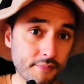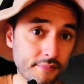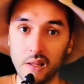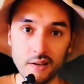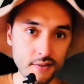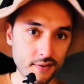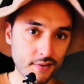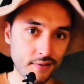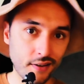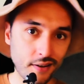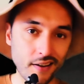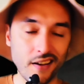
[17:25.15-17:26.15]

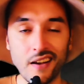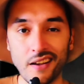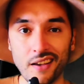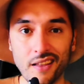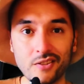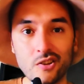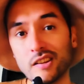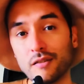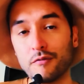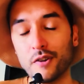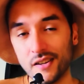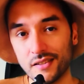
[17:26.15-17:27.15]
Plus, it got a
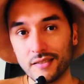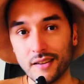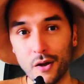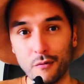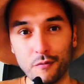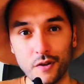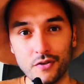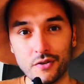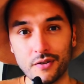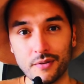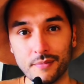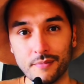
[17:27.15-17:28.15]
versatile
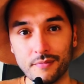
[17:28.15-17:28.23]
feature.